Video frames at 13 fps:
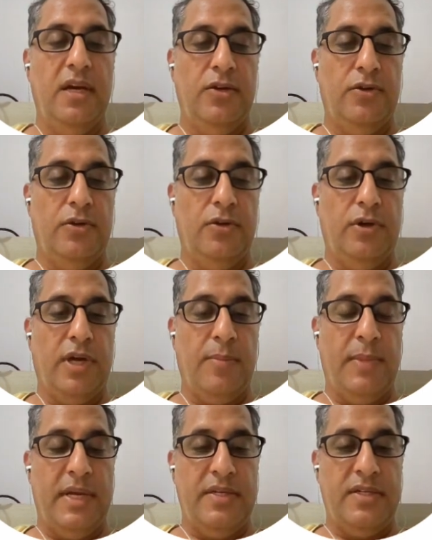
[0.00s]
So you
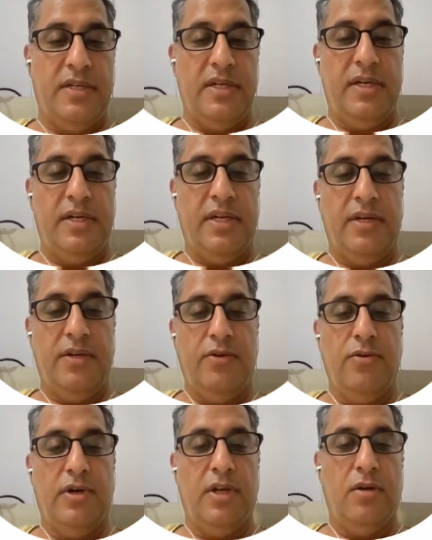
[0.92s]
can mention it, and
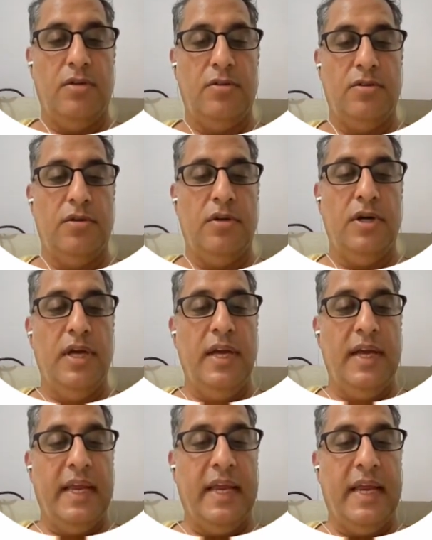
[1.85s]
you can also
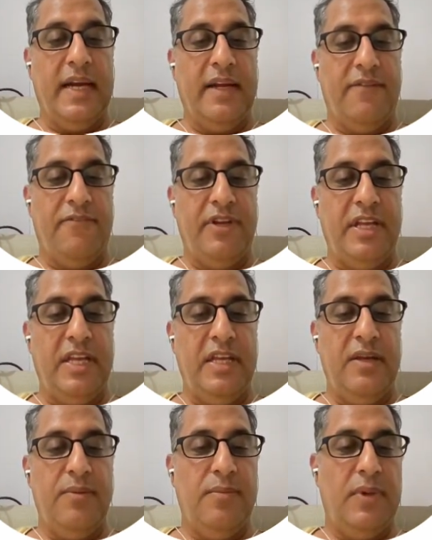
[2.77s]
get a free